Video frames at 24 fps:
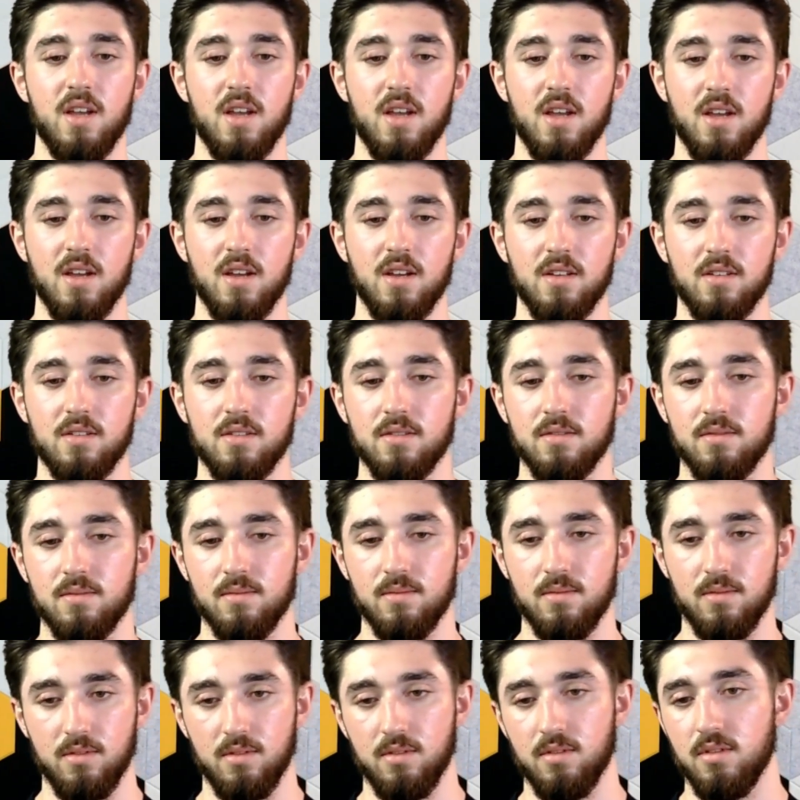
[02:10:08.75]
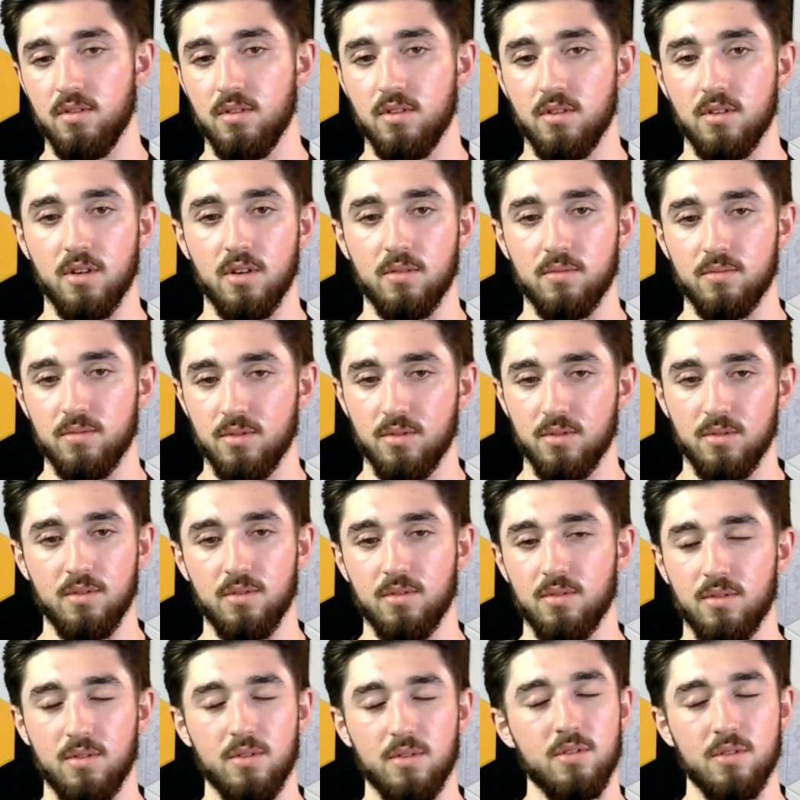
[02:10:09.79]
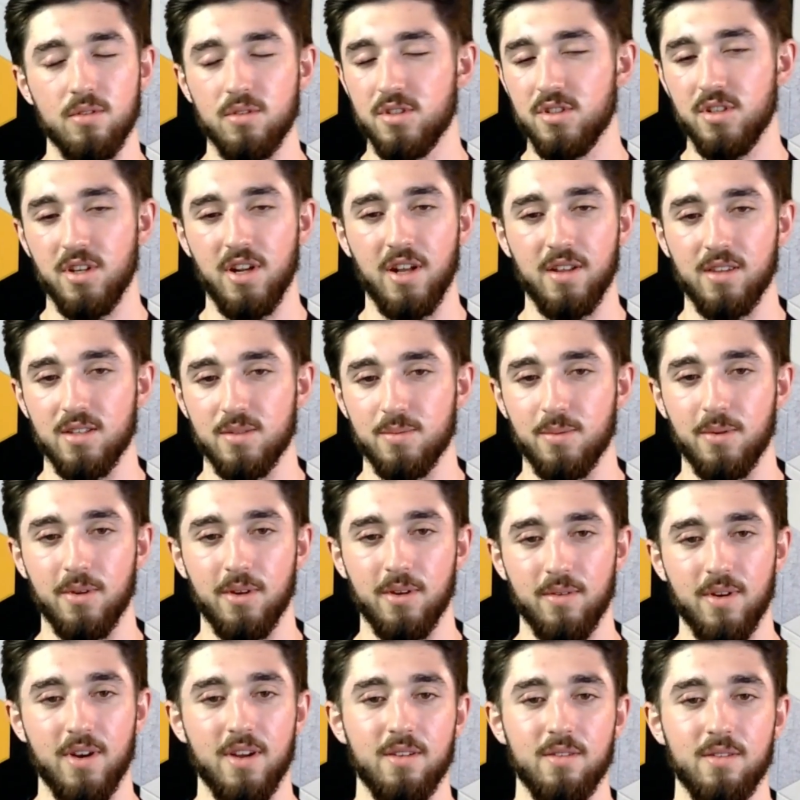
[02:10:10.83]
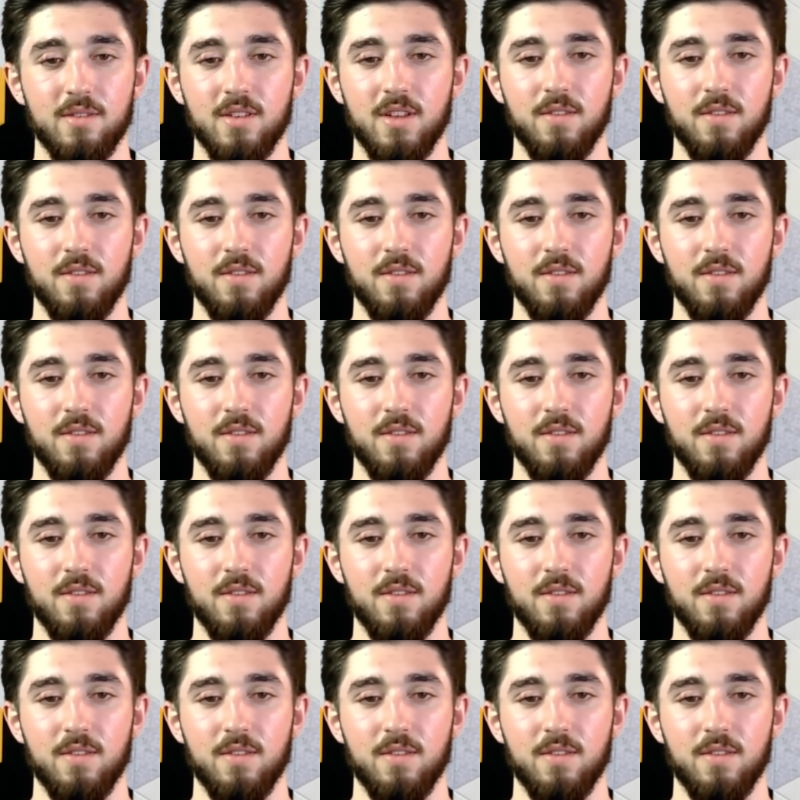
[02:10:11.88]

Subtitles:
and you should at this point, right?